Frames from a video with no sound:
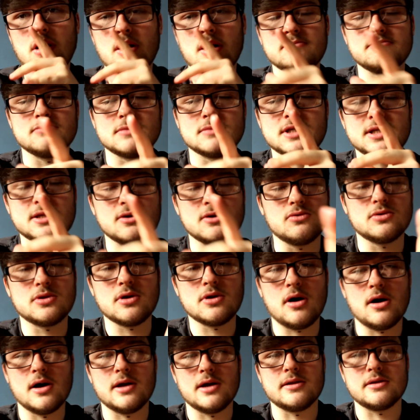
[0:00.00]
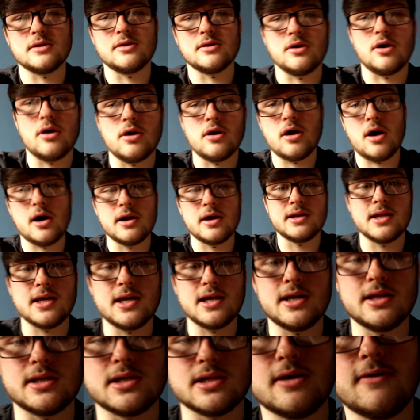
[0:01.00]
I'm still dying, you know, I
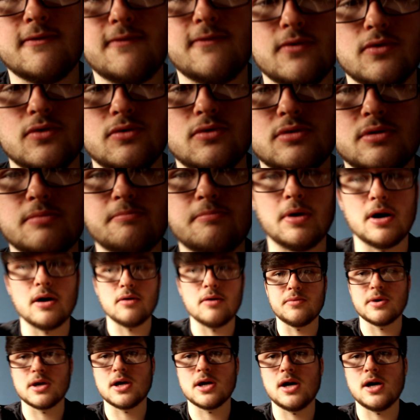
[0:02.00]
need food, but we